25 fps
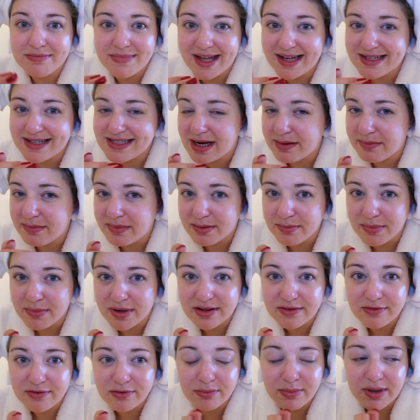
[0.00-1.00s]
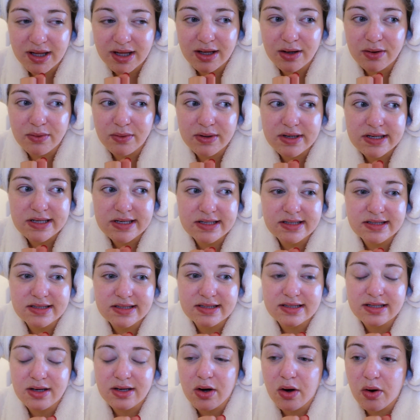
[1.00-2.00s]
That time of the month for me
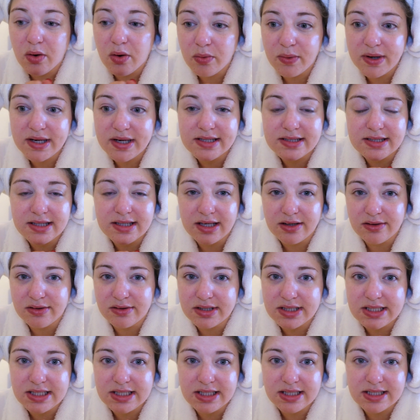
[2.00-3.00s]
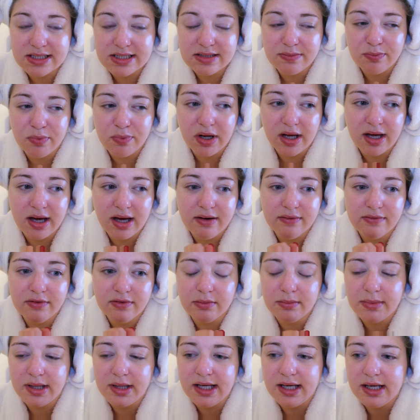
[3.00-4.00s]
always guaranteed as a breakout
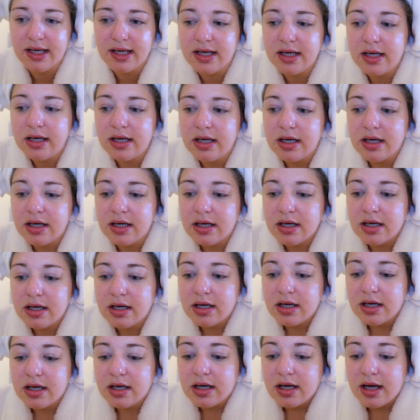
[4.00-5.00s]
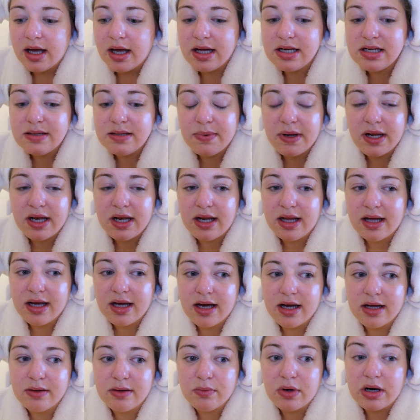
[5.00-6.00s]
for me. And
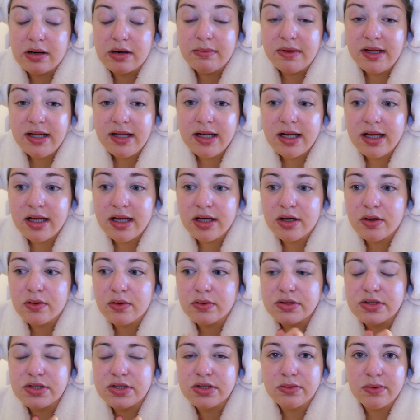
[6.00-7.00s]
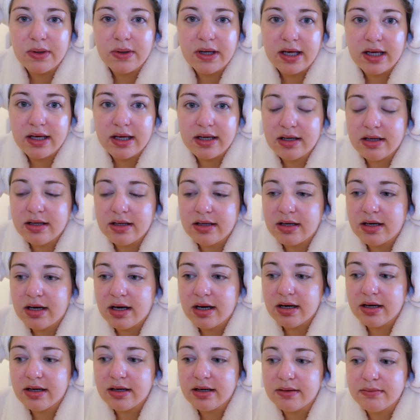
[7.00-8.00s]
depending on what I'm eating or doing,
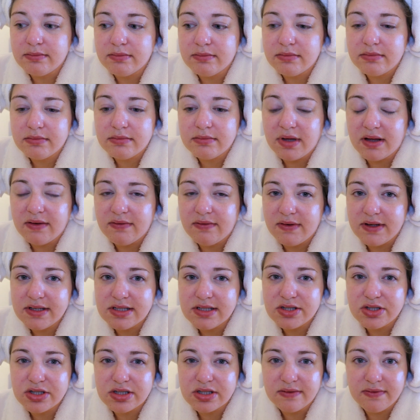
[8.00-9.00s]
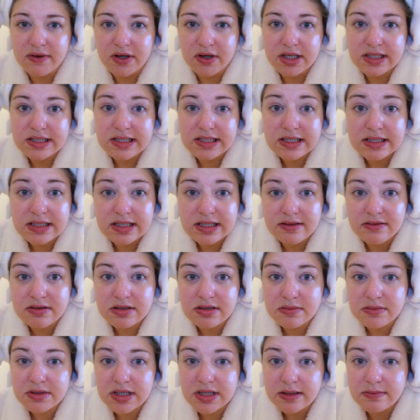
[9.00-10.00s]
my face is just very
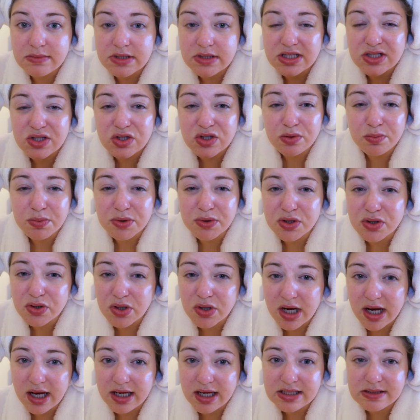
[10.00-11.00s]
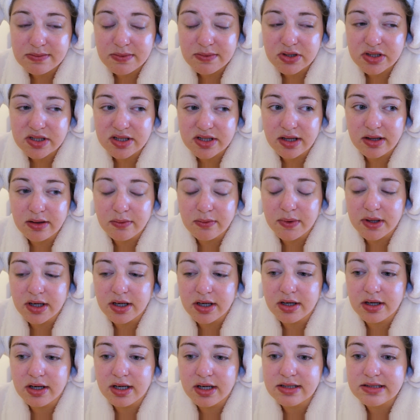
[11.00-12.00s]
sensitive. Sometimes it's super dry, especially in the
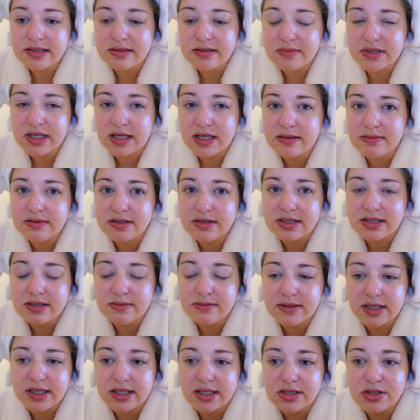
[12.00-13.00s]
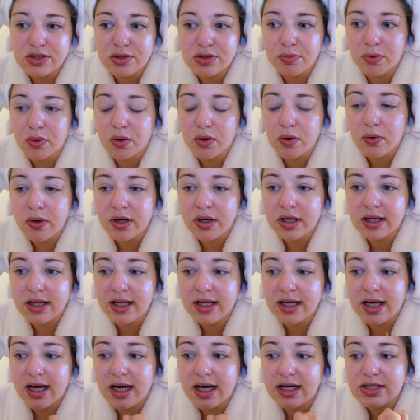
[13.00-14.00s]
winter, and sometimes it seems like it's super
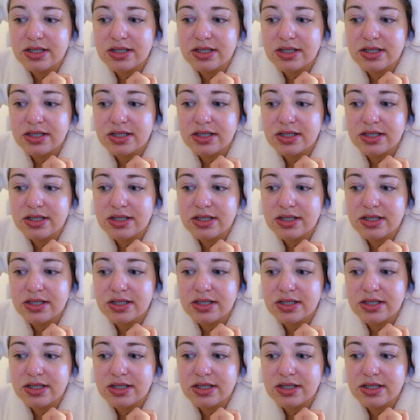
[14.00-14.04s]
oily.